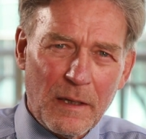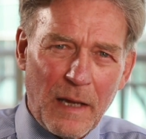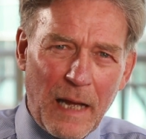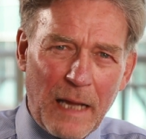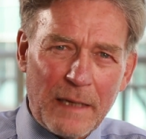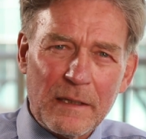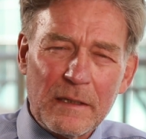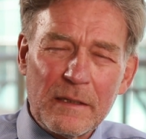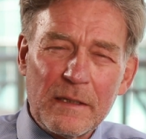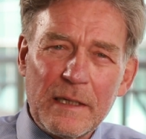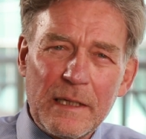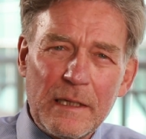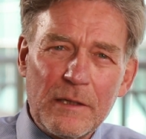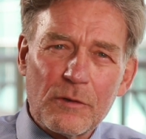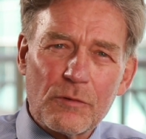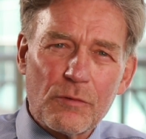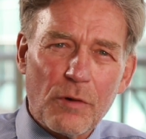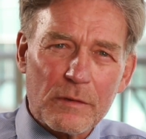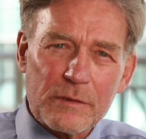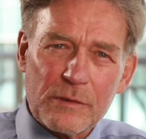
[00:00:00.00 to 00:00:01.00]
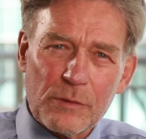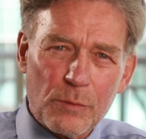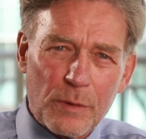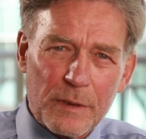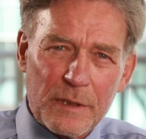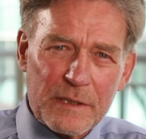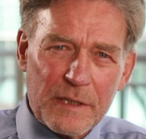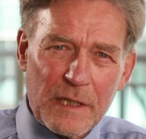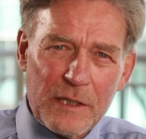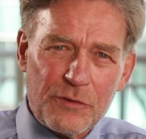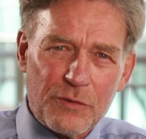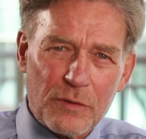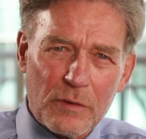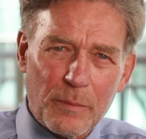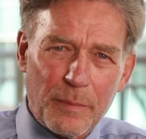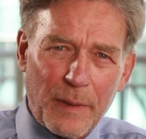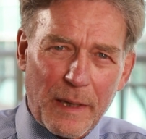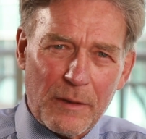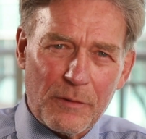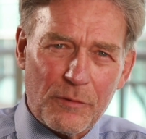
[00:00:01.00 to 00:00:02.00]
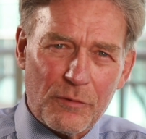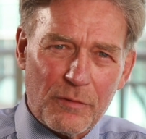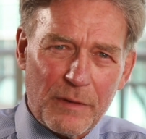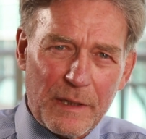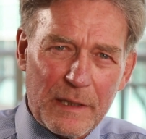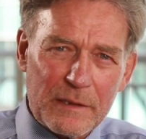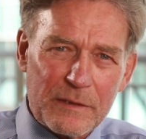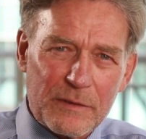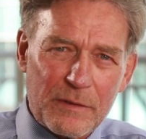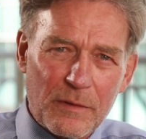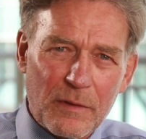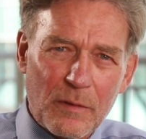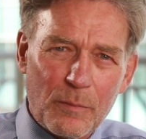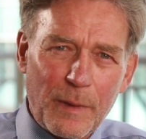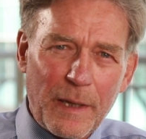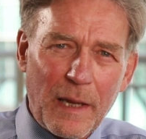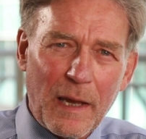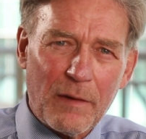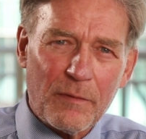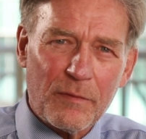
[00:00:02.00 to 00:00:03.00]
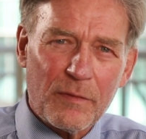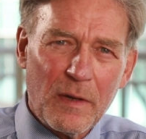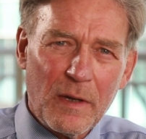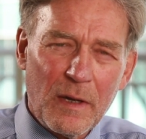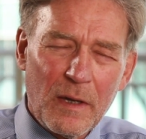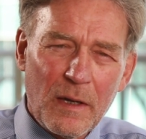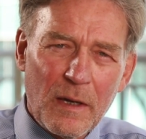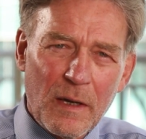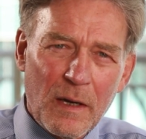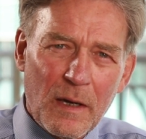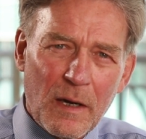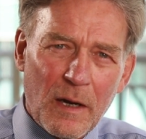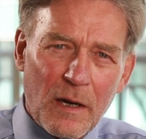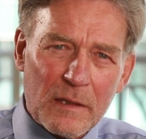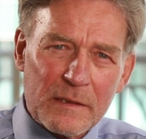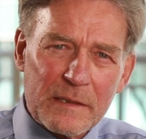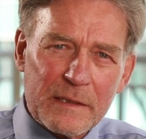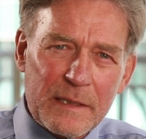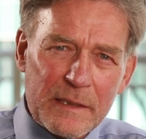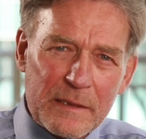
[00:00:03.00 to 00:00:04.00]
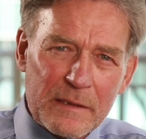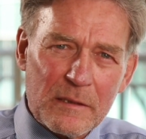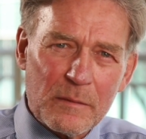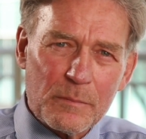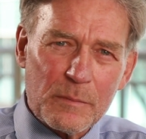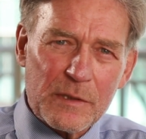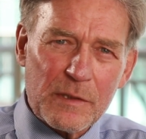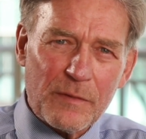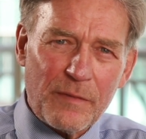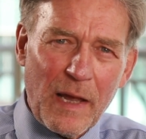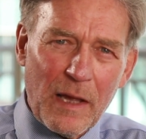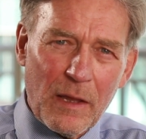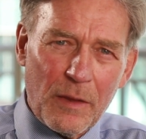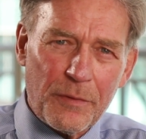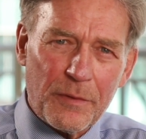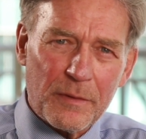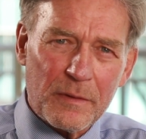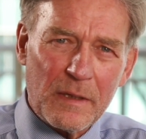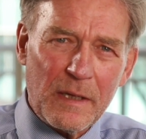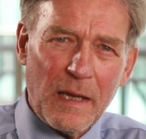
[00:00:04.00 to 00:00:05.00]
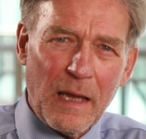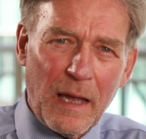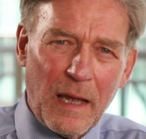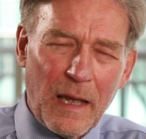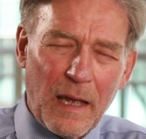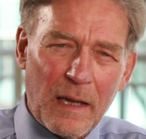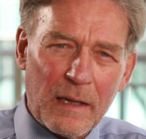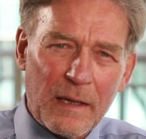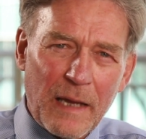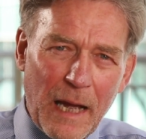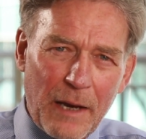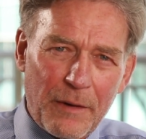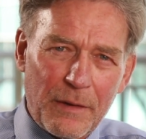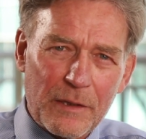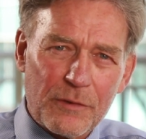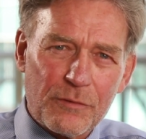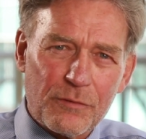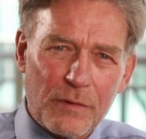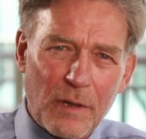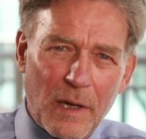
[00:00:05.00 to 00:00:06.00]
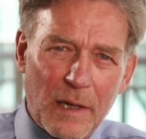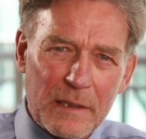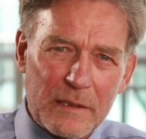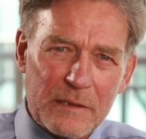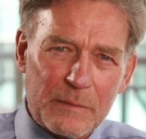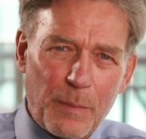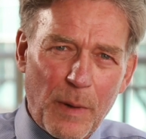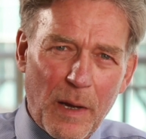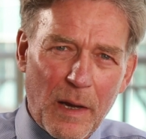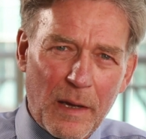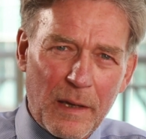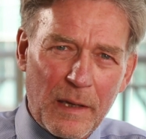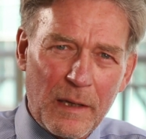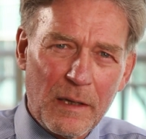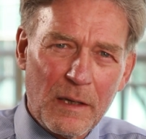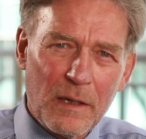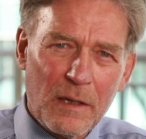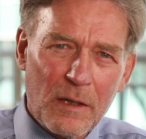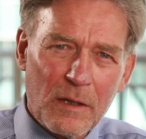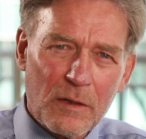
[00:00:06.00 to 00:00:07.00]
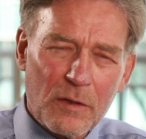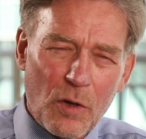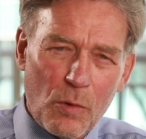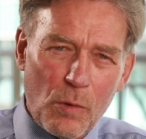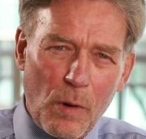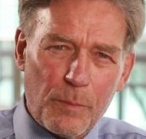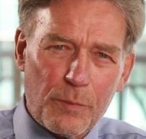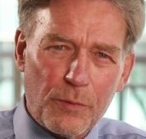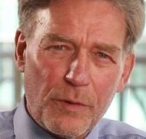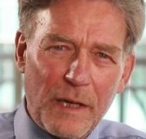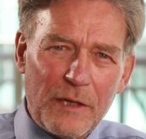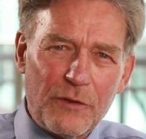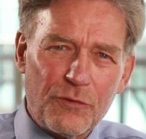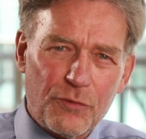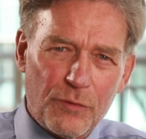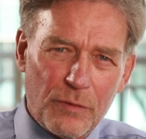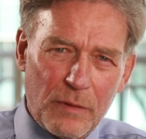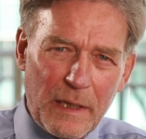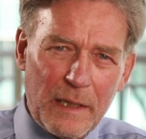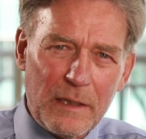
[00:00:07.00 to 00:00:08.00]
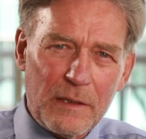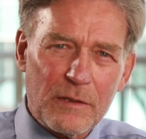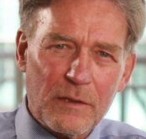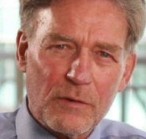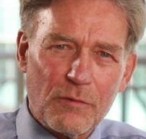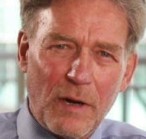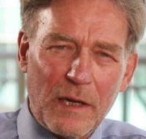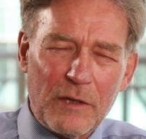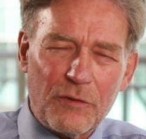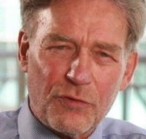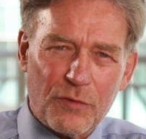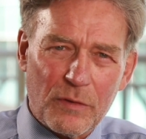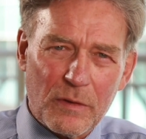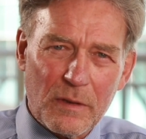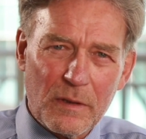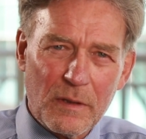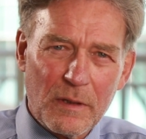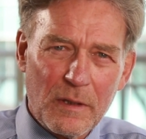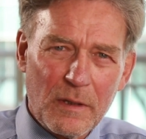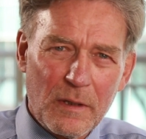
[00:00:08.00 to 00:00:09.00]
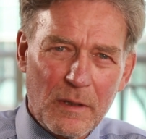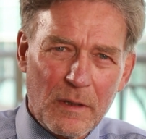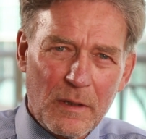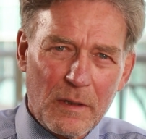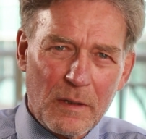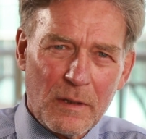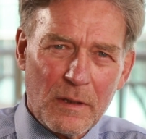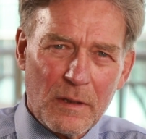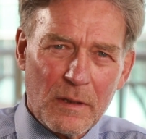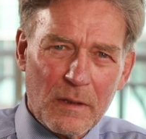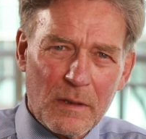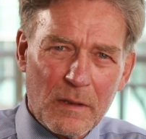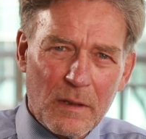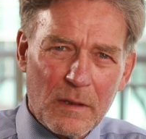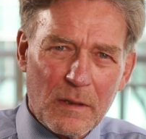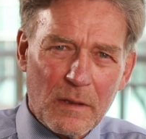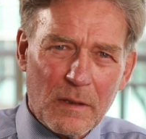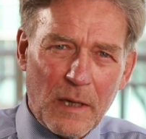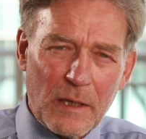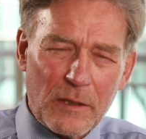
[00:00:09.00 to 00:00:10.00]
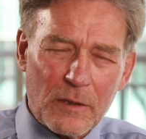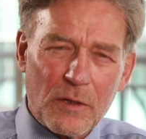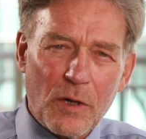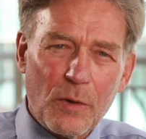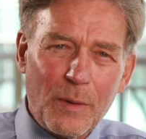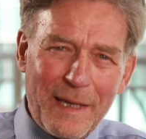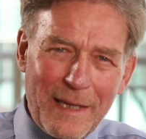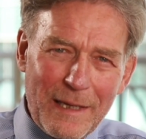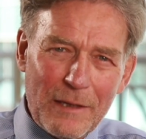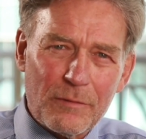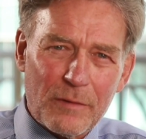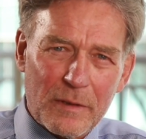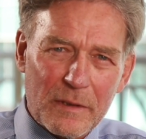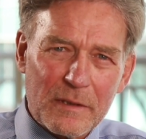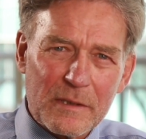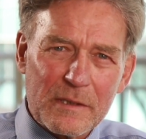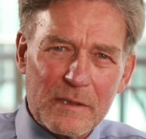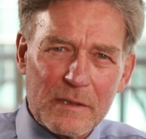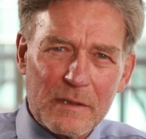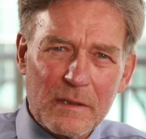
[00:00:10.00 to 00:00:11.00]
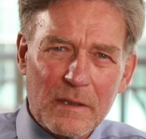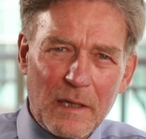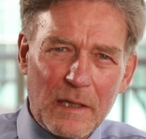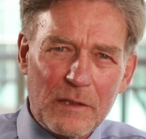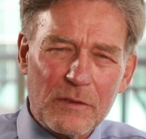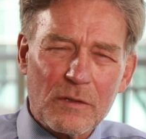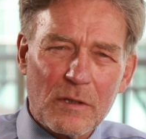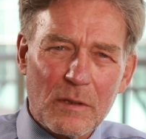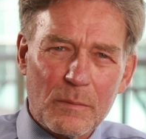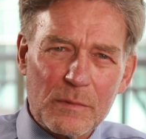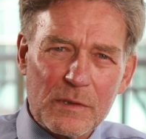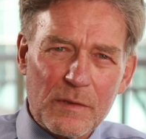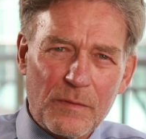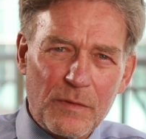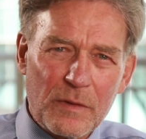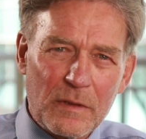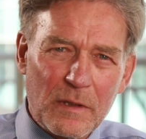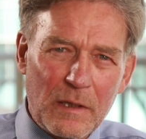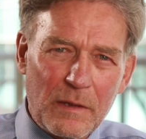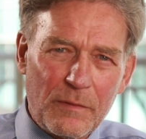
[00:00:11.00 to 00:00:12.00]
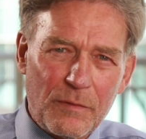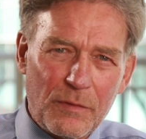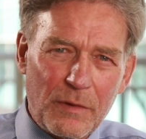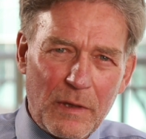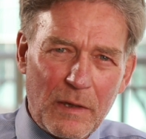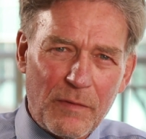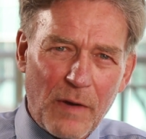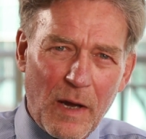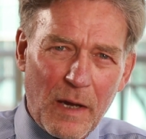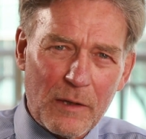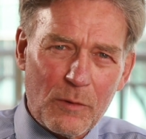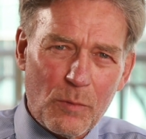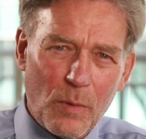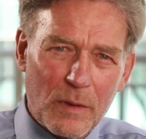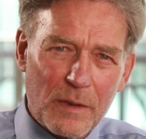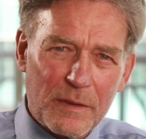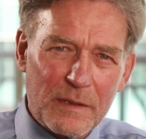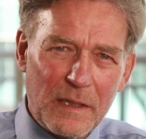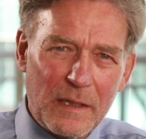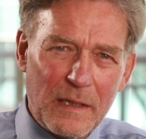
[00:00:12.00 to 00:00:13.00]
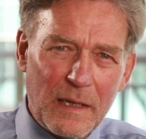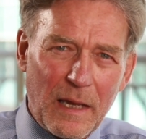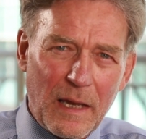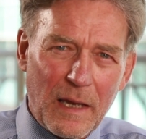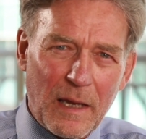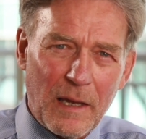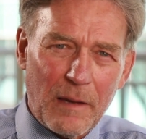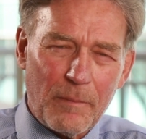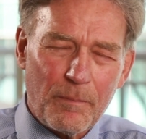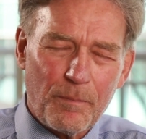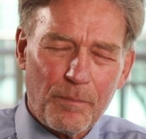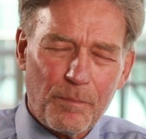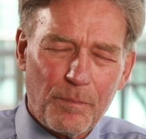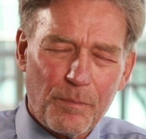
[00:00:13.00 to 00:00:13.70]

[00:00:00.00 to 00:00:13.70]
and indeed across organizational boundaries, so that we have our systems of health and care characterized by cooperation, integration, and a coherence in terms of the delivery of high quality care.